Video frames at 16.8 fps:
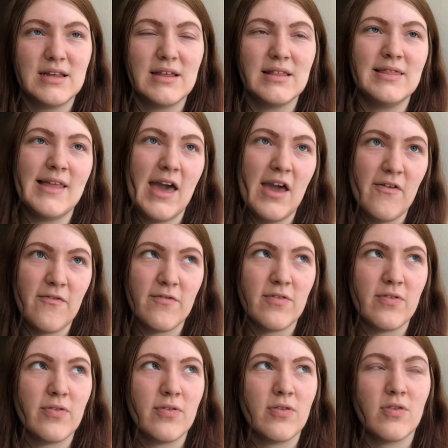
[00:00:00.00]
left
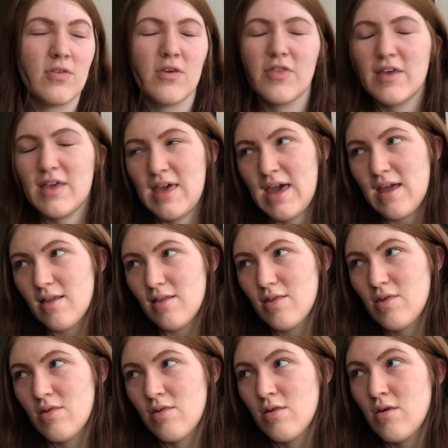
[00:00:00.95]
to the
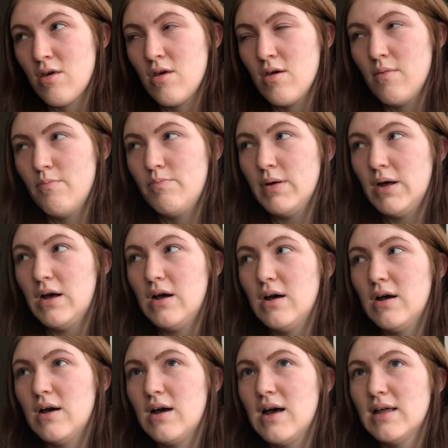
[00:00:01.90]
kids,
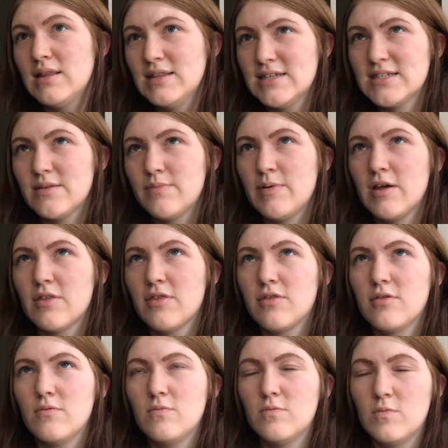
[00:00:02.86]
but Elizabeth
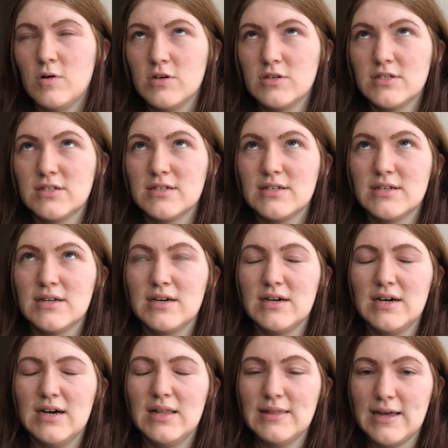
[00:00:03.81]
was
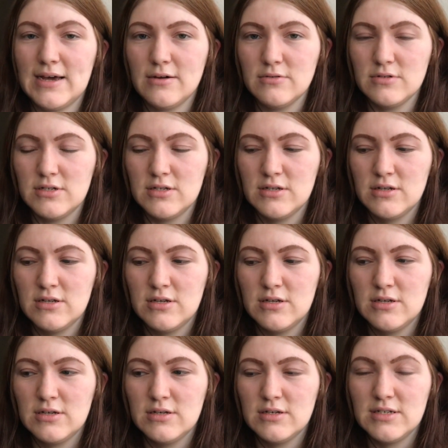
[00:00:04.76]
allowed
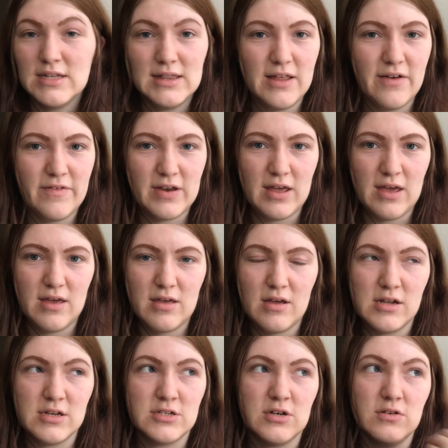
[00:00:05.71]
to live in it
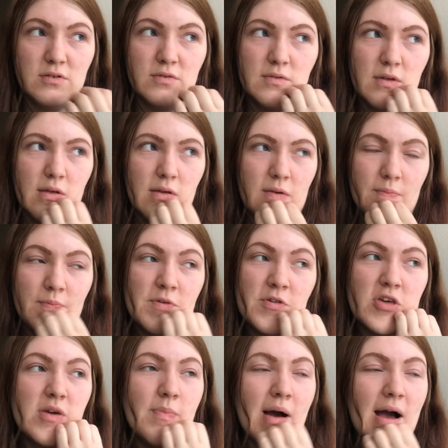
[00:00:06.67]
until
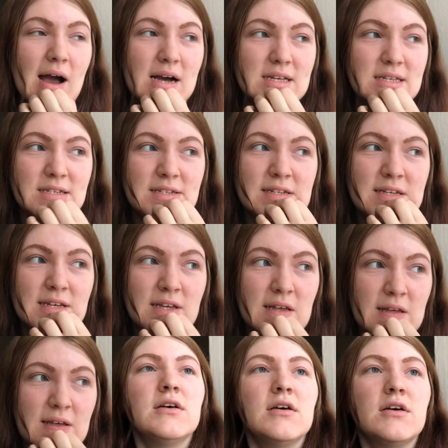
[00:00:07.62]
she passed.
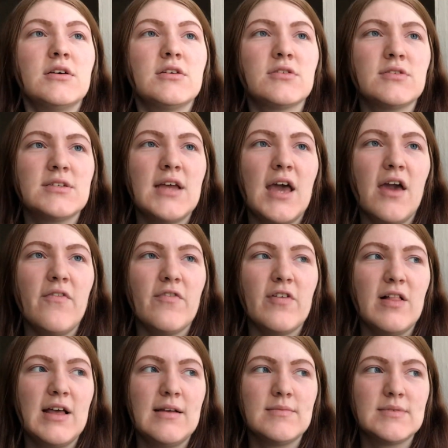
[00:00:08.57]
So Steph
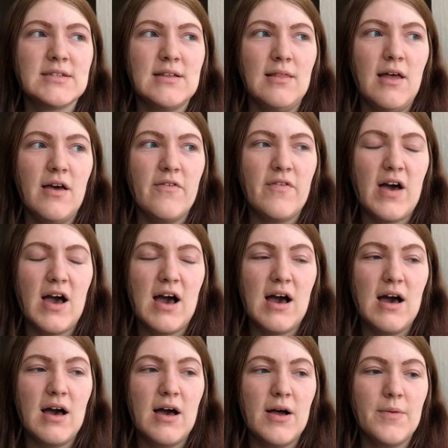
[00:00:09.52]
claims to live
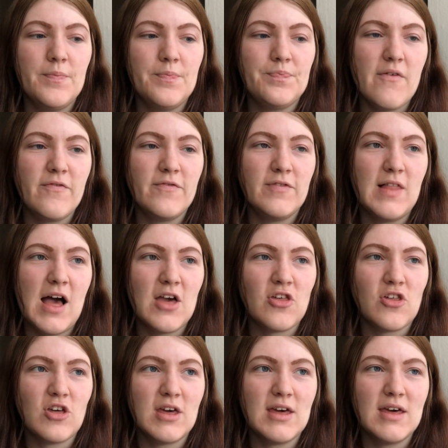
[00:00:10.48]
a
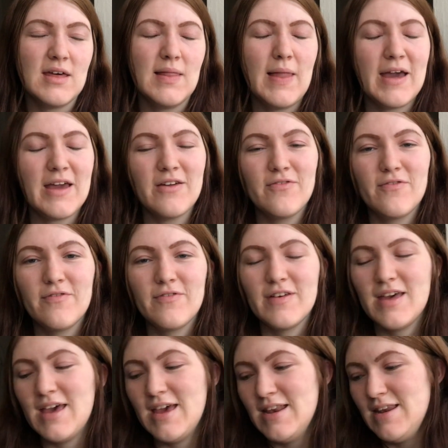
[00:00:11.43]
flashy life
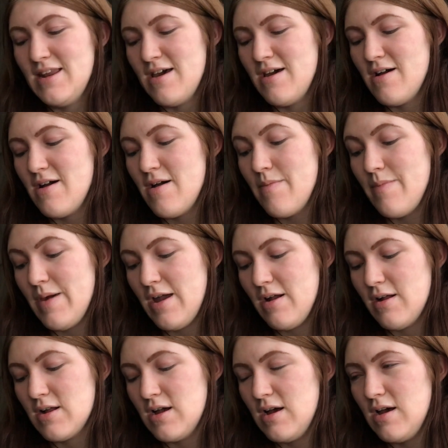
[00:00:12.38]
in
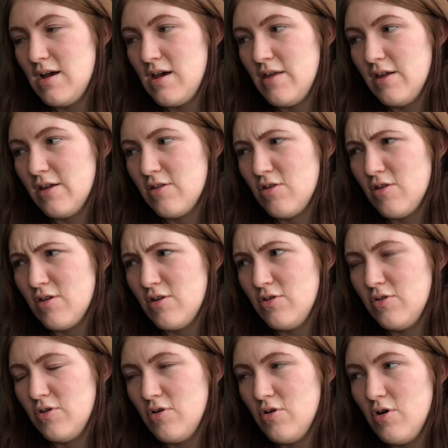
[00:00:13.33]
America. I think she's in
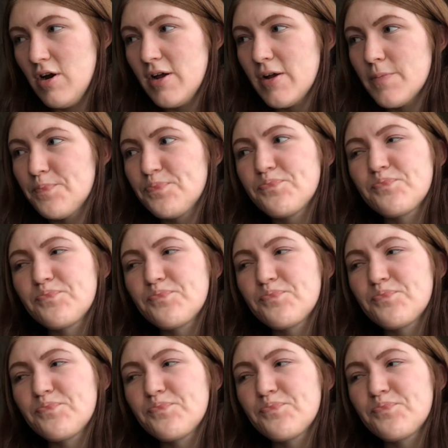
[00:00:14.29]
New York.